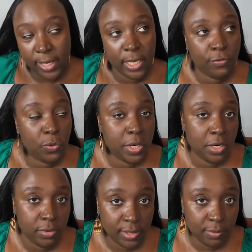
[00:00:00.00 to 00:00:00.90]
Like if you want
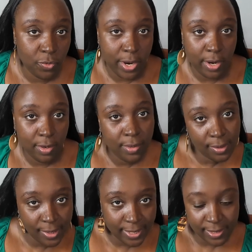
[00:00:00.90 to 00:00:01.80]
to go somewhere,
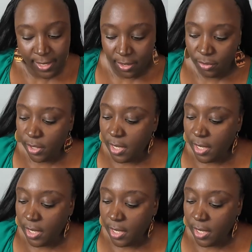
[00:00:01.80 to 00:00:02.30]
"Let's go."